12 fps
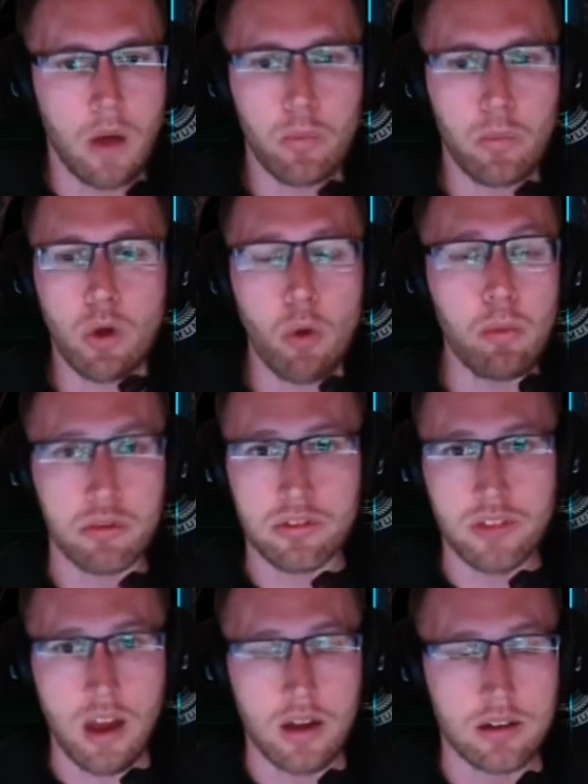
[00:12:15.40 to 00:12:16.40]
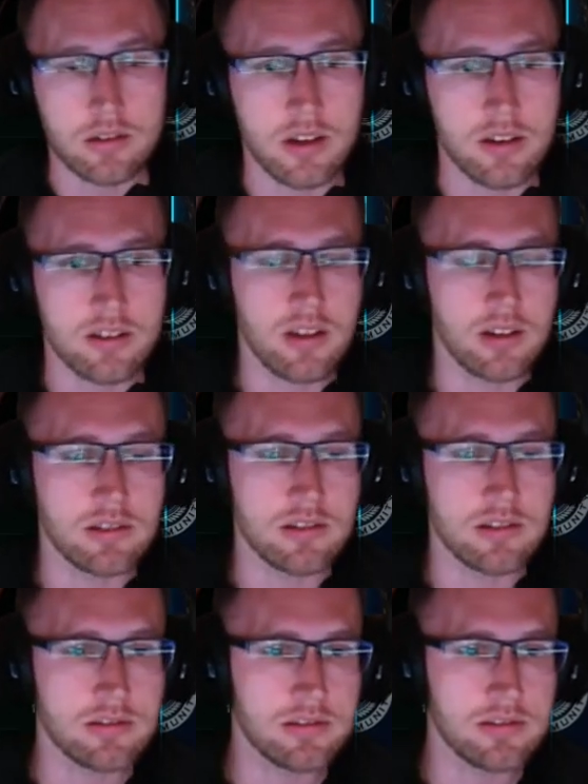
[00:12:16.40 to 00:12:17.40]
We're almost there in a
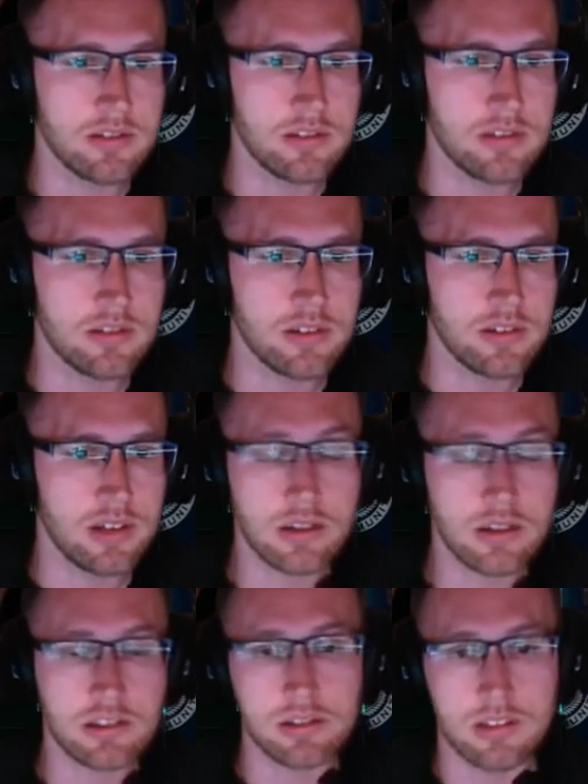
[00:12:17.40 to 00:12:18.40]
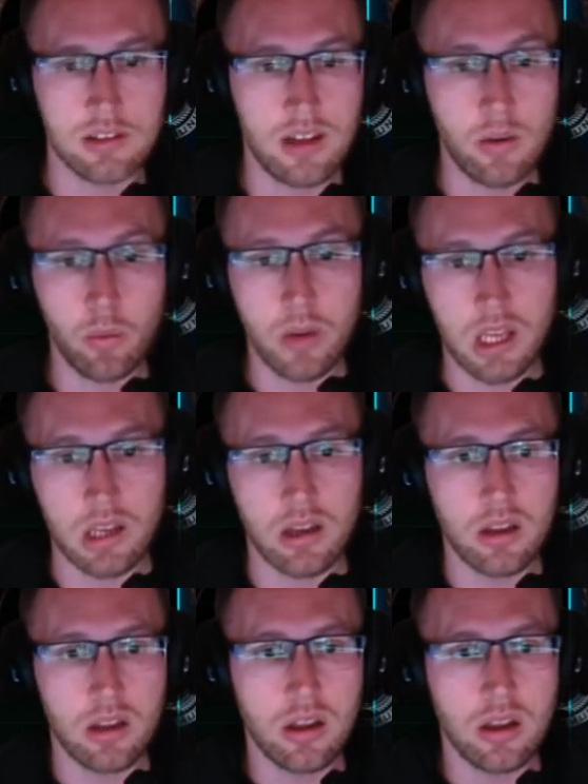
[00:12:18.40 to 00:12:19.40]
sense. And actually, in a way,
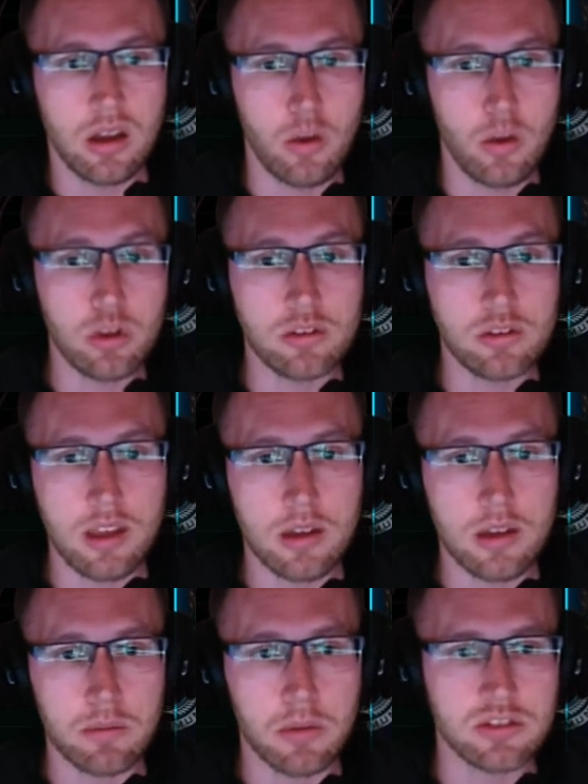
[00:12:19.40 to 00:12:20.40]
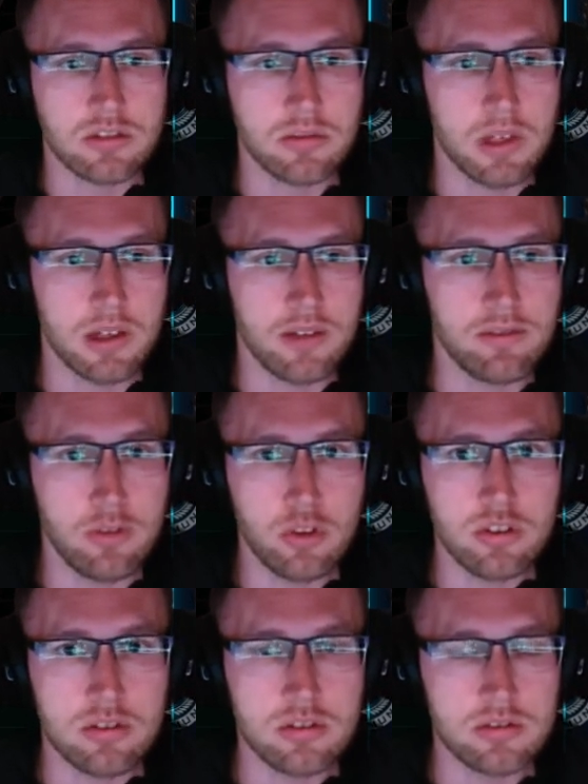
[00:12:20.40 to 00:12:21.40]
it wouldn't take much to make it
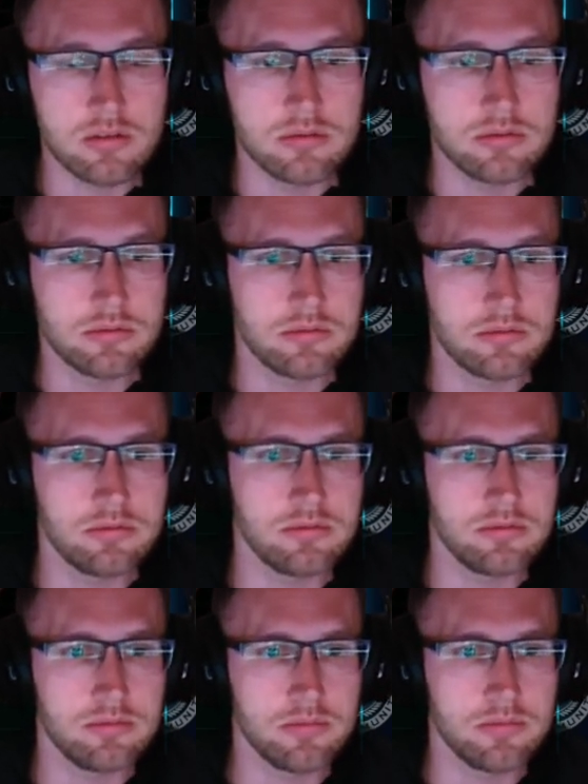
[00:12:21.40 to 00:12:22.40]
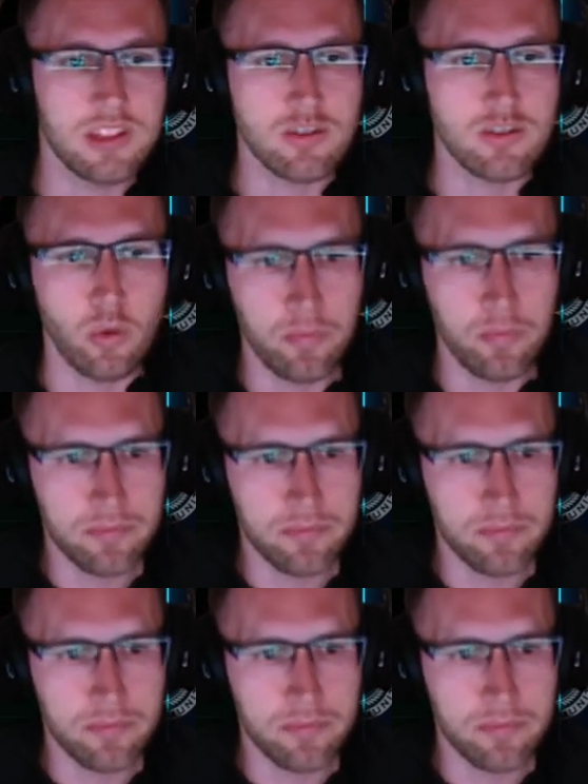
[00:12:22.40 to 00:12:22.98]
voice, but it's not.